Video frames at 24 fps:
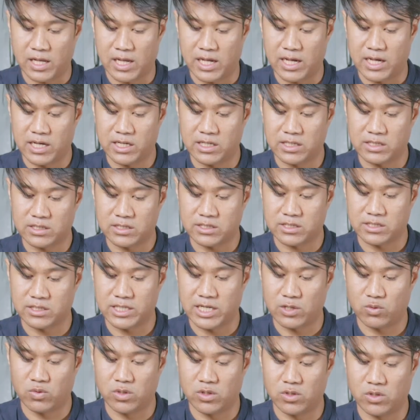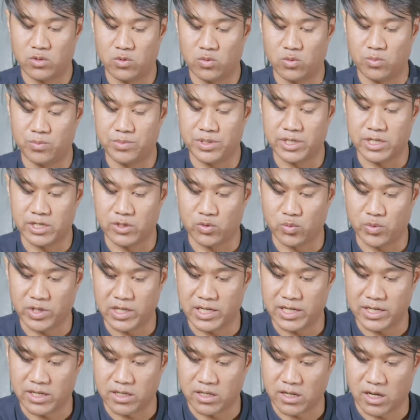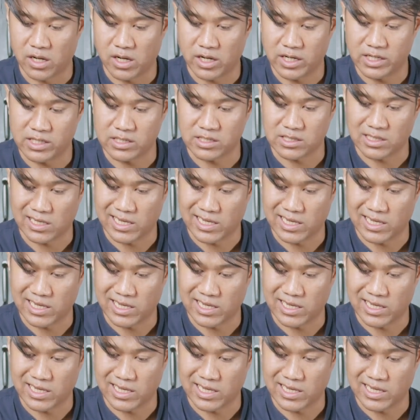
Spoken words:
And they will be really nice,